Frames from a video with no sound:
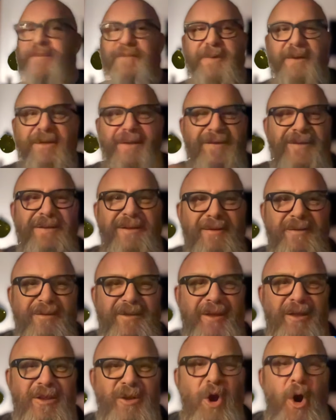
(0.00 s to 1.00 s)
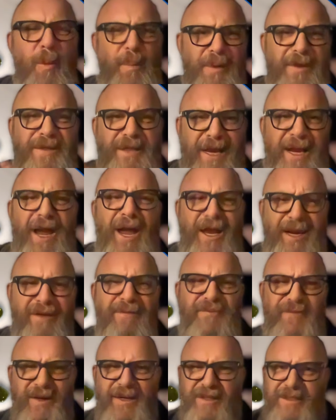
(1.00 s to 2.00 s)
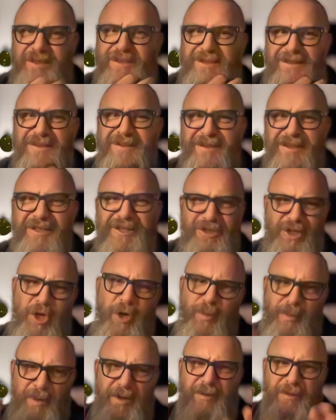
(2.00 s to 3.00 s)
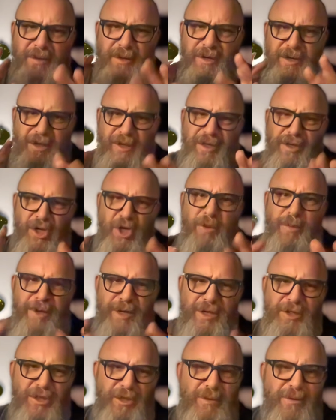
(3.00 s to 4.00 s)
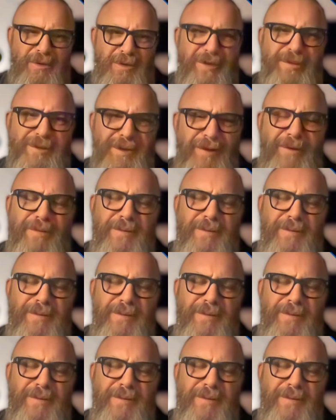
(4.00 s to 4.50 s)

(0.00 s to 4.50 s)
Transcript: but their hope is AI can fix this human issues.